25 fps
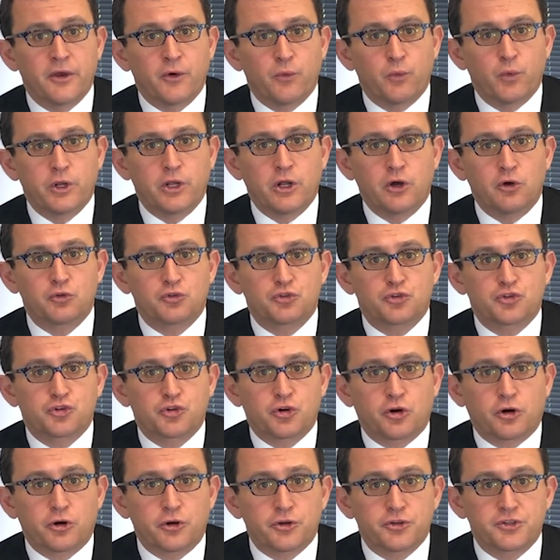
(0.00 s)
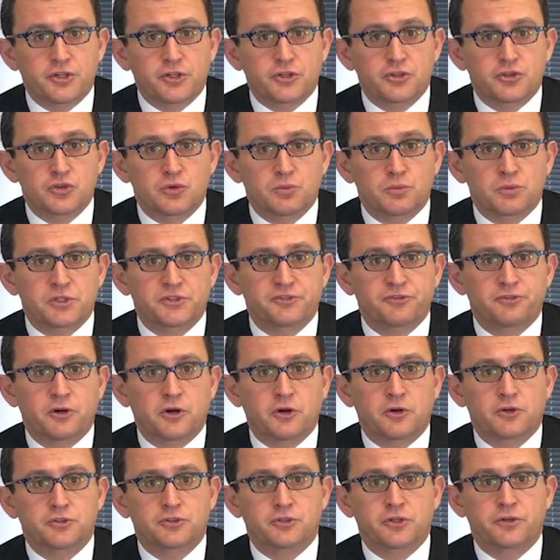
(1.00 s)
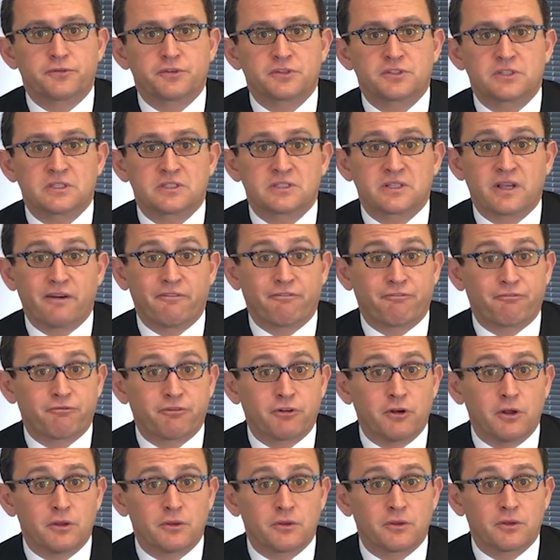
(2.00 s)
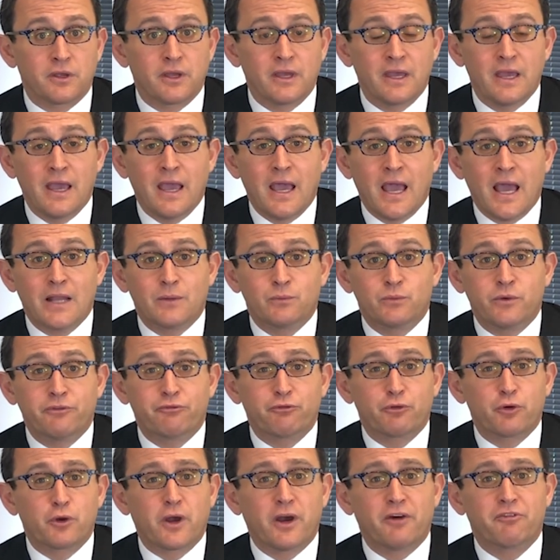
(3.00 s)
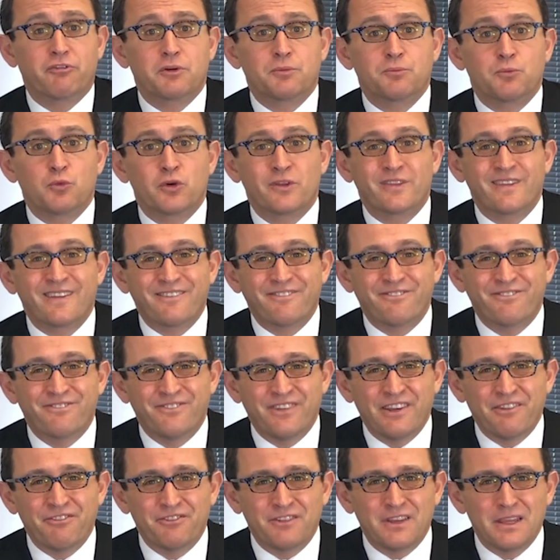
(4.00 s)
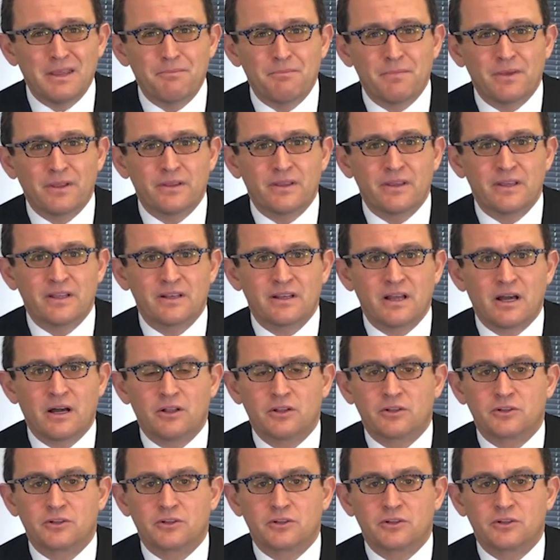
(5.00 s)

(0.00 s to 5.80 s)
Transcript: We don't charge consumers for our services upfront, and we've recovered more than $50 million